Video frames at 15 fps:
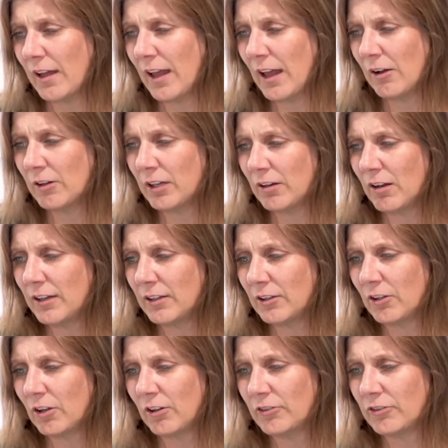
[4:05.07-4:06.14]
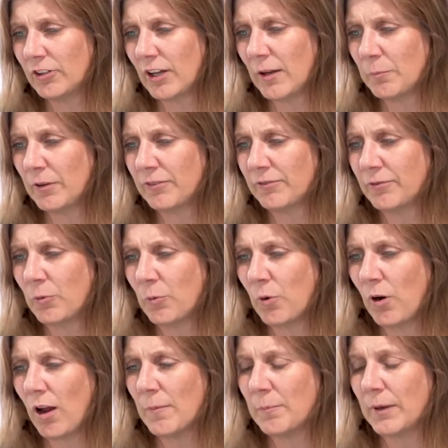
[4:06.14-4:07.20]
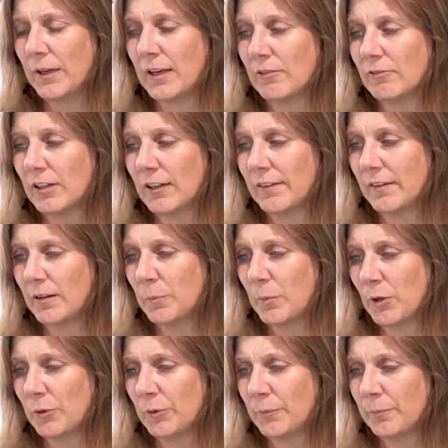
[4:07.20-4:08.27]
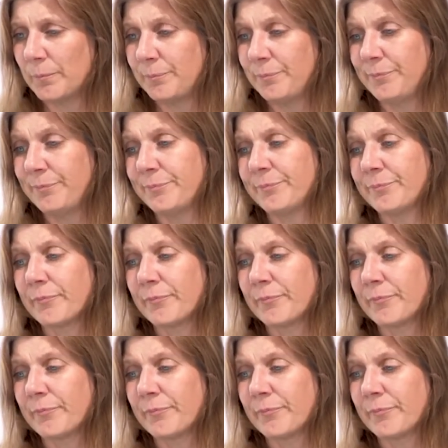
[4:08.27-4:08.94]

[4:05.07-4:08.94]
How can I negotiate before I'm being unreasonable? Hmm.